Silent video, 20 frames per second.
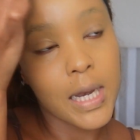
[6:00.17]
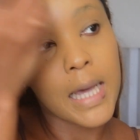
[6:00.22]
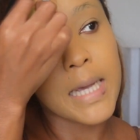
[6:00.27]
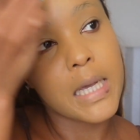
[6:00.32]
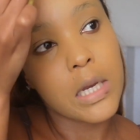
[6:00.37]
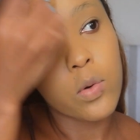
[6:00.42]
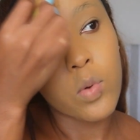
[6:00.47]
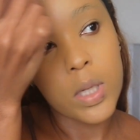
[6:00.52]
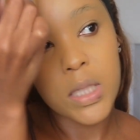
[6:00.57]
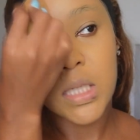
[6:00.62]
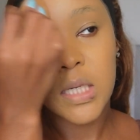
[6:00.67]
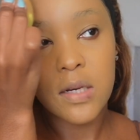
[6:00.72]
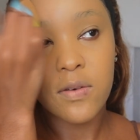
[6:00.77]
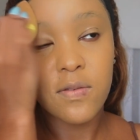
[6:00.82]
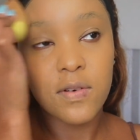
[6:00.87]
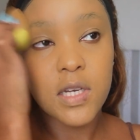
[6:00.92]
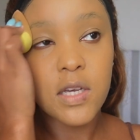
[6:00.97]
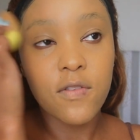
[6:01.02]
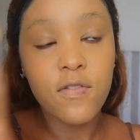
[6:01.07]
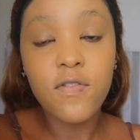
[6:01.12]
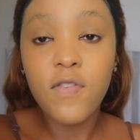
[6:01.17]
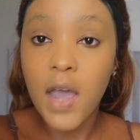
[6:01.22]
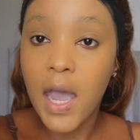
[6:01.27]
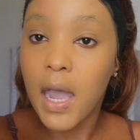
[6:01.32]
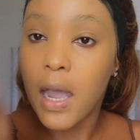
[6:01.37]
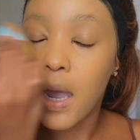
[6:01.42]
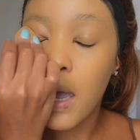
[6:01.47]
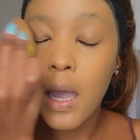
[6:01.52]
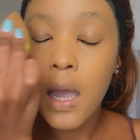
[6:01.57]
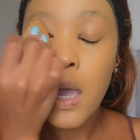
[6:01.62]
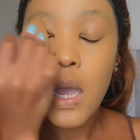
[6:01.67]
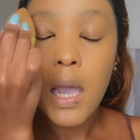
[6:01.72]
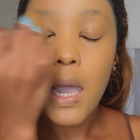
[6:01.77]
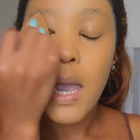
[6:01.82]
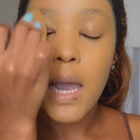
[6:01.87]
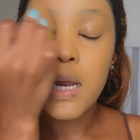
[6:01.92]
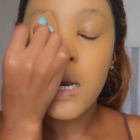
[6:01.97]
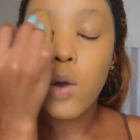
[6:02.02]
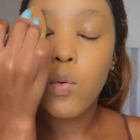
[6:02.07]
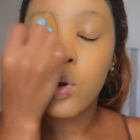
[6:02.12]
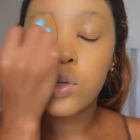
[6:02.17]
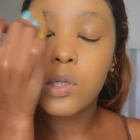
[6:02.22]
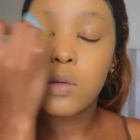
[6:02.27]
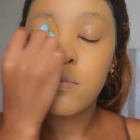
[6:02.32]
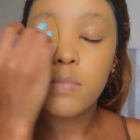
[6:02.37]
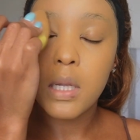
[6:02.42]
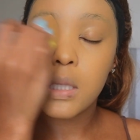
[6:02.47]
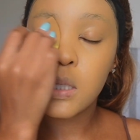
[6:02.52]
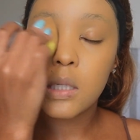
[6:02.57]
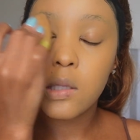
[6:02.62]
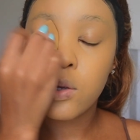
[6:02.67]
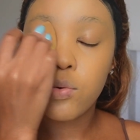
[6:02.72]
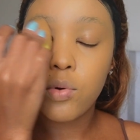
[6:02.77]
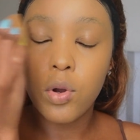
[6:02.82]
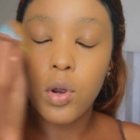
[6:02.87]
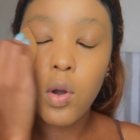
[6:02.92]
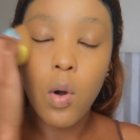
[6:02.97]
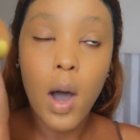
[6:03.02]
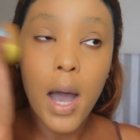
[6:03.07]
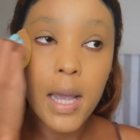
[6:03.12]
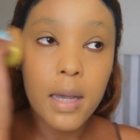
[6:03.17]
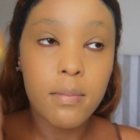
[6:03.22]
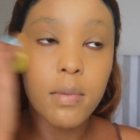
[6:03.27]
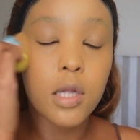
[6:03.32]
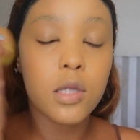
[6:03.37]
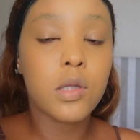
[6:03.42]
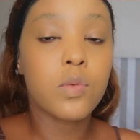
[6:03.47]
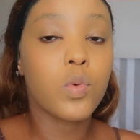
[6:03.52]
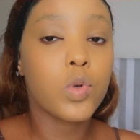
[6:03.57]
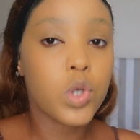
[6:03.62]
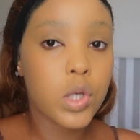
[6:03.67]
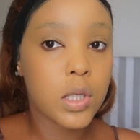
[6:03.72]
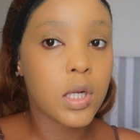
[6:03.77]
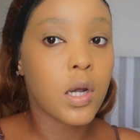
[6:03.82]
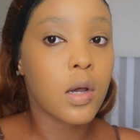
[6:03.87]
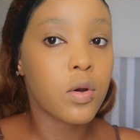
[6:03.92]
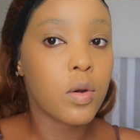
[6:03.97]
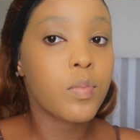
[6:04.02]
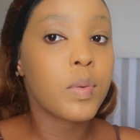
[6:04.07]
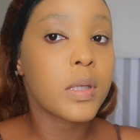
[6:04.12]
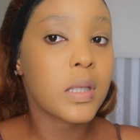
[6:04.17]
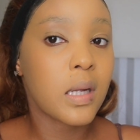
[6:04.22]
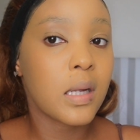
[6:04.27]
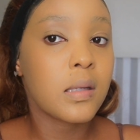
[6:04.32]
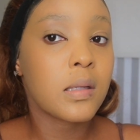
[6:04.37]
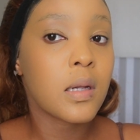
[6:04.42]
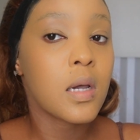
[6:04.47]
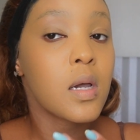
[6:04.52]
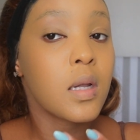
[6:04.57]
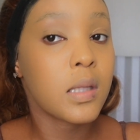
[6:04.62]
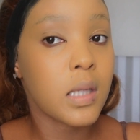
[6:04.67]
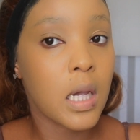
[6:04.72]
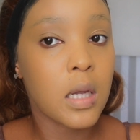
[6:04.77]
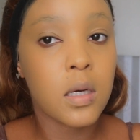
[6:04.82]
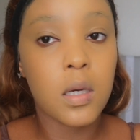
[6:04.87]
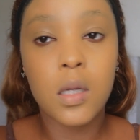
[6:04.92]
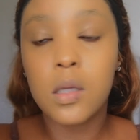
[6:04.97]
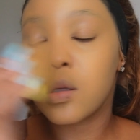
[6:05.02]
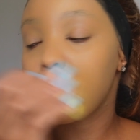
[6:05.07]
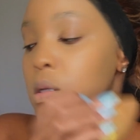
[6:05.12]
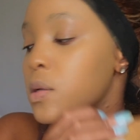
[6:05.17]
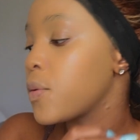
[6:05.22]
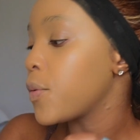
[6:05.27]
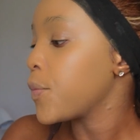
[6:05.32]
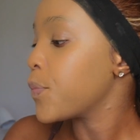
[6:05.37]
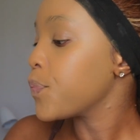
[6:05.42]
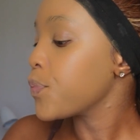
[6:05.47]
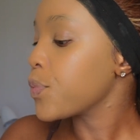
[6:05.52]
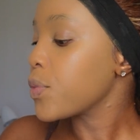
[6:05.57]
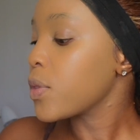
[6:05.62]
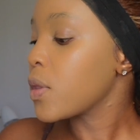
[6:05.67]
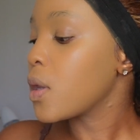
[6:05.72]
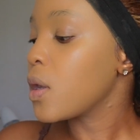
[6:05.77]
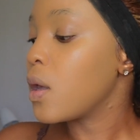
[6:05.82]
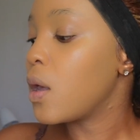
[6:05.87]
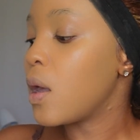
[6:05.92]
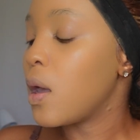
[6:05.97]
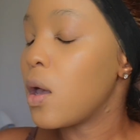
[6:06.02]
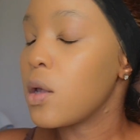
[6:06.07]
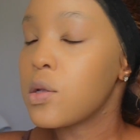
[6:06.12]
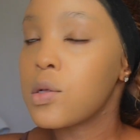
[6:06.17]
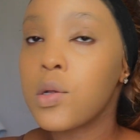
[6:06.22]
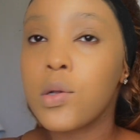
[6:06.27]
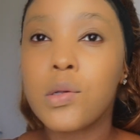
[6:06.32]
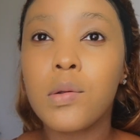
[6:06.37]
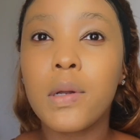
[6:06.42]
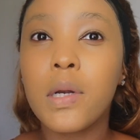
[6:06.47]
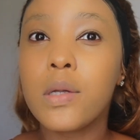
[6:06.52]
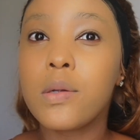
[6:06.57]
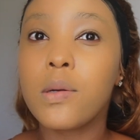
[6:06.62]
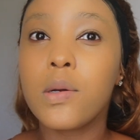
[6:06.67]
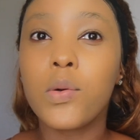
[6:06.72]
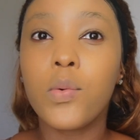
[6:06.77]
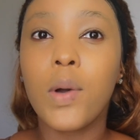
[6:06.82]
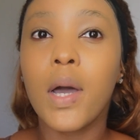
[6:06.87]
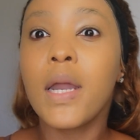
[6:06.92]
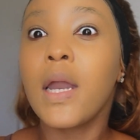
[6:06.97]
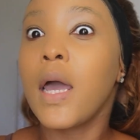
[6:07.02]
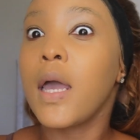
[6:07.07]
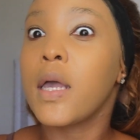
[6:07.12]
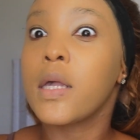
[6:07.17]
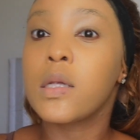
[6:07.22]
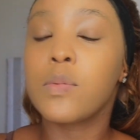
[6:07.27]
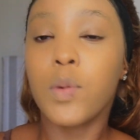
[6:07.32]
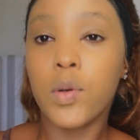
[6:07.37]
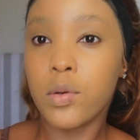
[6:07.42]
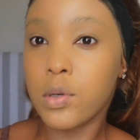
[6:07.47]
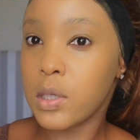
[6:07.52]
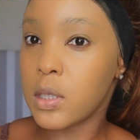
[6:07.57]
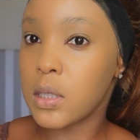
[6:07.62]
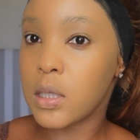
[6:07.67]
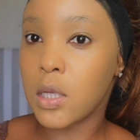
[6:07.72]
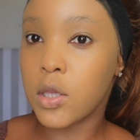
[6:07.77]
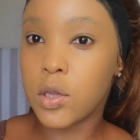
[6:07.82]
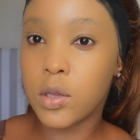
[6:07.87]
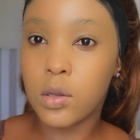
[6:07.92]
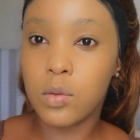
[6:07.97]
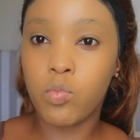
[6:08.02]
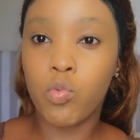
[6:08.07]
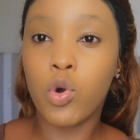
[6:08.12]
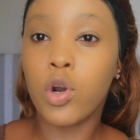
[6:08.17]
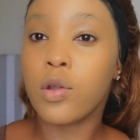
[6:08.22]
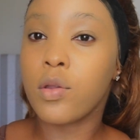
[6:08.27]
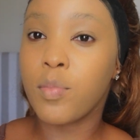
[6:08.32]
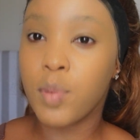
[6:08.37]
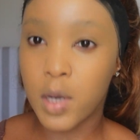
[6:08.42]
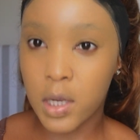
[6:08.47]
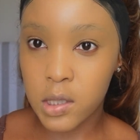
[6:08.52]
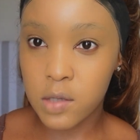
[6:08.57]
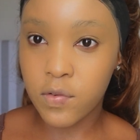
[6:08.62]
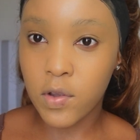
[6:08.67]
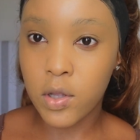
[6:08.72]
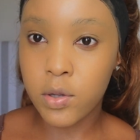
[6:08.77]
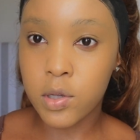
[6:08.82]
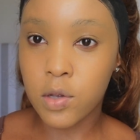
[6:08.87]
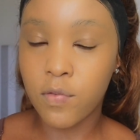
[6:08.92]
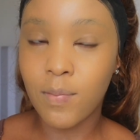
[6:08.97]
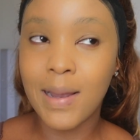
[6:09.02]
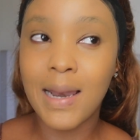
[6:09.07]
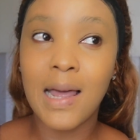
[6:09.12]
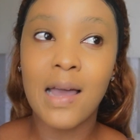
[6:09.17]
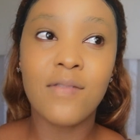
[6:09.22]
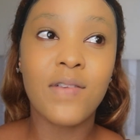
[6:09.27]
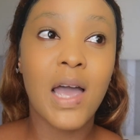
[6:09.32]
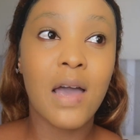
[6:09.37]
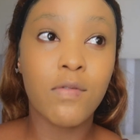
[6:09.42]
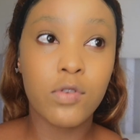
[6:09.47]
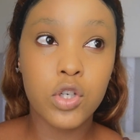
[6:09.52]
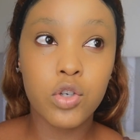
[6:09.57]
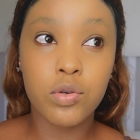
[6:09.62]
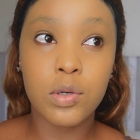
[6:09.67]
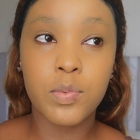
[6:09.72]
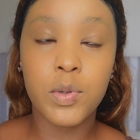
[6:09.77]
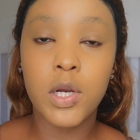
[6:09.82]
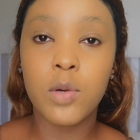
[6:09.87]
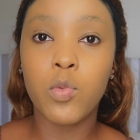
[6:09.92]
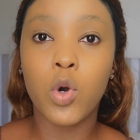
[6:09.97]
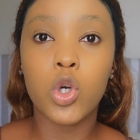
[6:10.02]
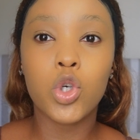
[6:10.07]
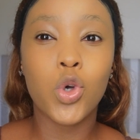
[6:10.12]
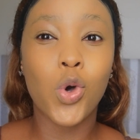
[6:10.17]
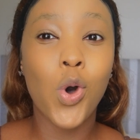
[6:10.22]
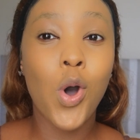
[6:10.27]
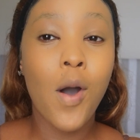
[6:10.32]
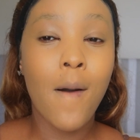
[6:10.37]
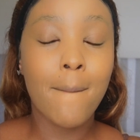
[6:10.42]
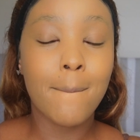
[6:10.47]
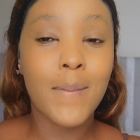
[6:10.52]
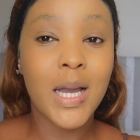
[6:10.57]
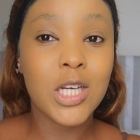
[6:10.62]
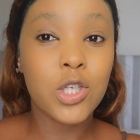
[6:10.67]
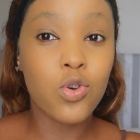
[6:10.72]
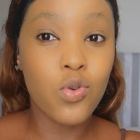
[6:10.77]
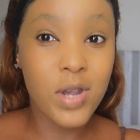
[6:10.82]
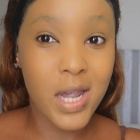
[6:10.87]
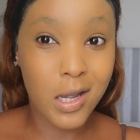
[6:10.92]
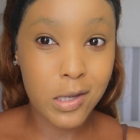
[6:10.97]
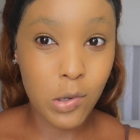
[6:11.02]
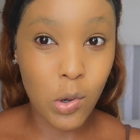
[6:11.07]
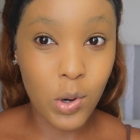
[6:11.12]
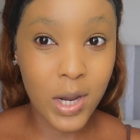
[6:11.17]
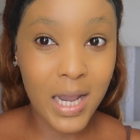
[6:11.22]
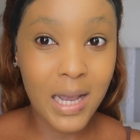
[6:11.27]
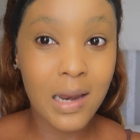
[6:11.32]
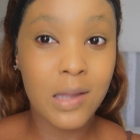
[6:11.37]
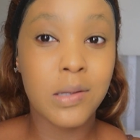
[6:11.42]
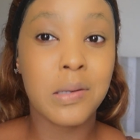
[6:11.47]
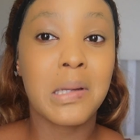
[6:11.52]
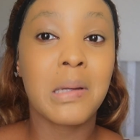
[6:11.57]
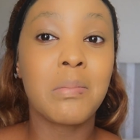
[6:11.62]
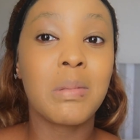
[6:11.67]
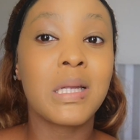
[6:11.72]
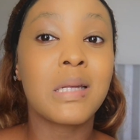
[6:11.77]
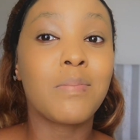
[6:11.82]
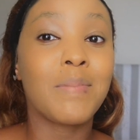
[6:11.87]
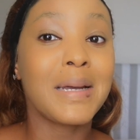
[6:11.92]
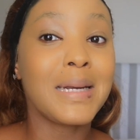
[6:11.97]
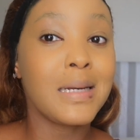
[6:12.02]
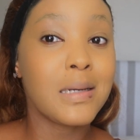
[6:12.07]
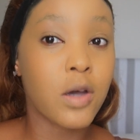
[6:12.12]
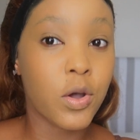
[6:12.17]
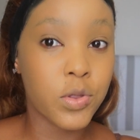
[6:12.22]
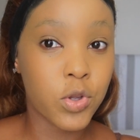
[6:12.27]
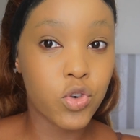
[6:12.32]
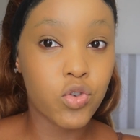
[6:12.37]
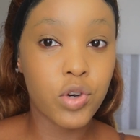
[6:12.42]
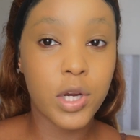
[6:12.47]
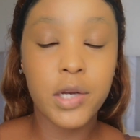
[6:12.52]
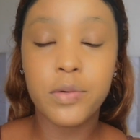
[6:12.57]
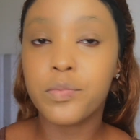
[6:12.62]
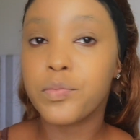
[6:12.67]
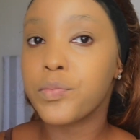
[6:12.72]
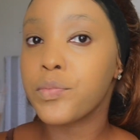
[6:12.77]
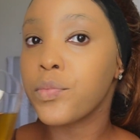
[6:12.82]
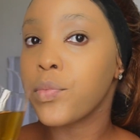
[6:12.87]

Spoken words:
like it wasn't fair and I wasn't meeting the requirements, which is 100% attendance. So 2021, I experienced one of the biggest failures of my life, having to repeat a module. Mind you, so that means money down the drain.